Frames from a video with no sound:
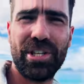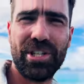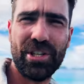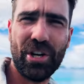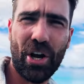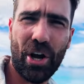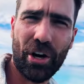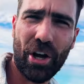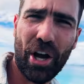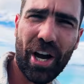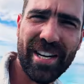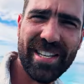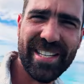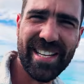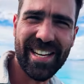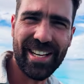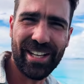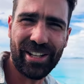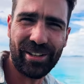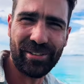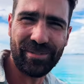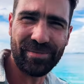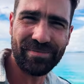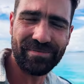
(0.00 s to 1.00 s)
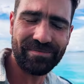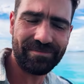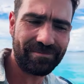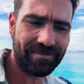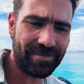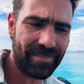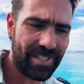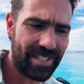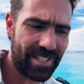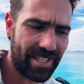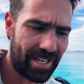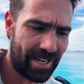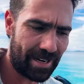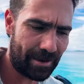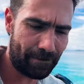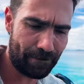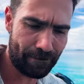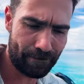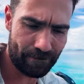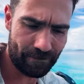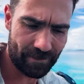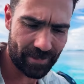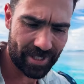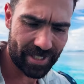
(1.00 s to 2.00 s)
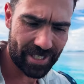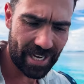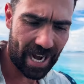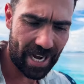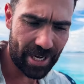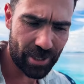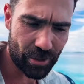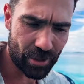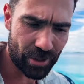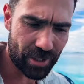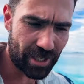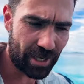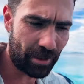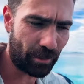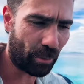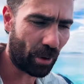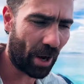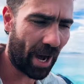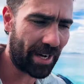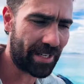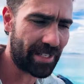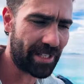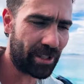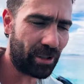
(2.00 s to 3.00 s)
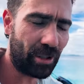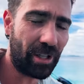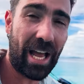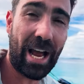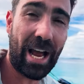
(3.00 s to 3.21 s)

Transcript: is not ideal. It's, um, it's dangerous and impractical.